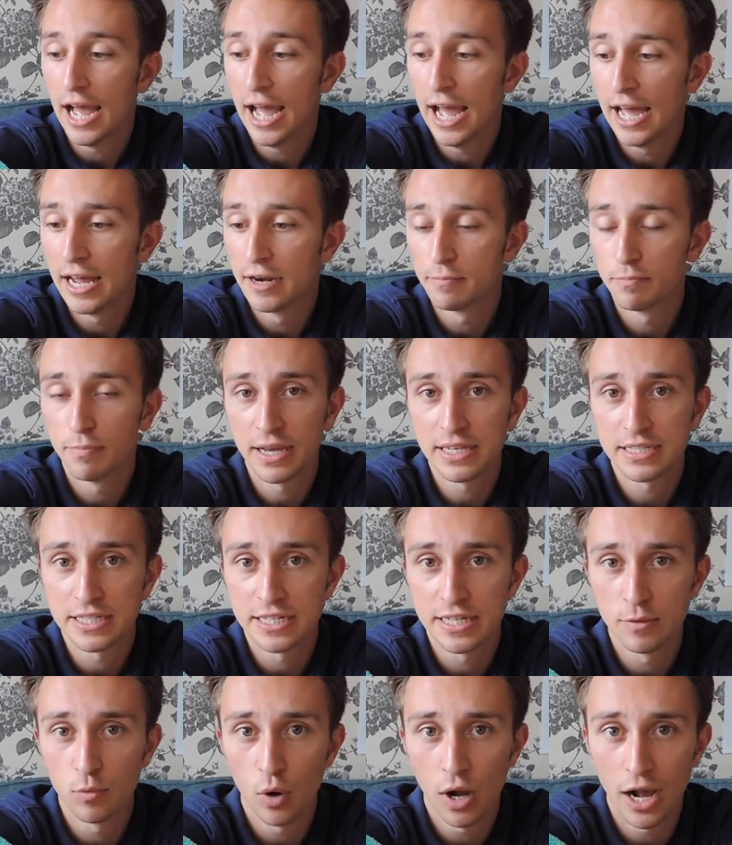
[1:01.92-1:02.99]
And
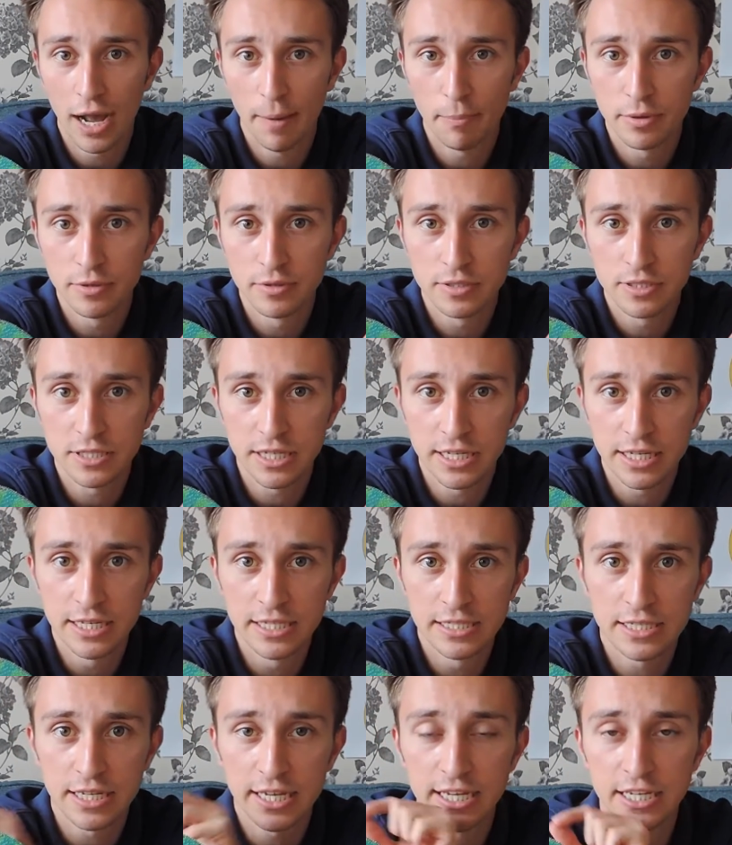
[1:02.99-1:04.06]
basically what happens
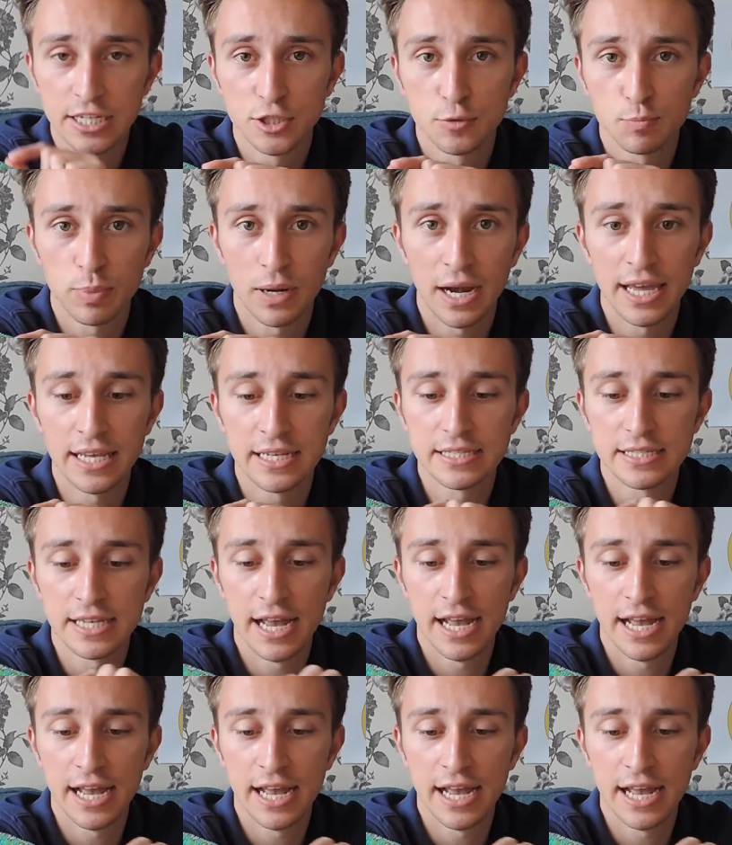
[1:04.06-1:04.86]
is each place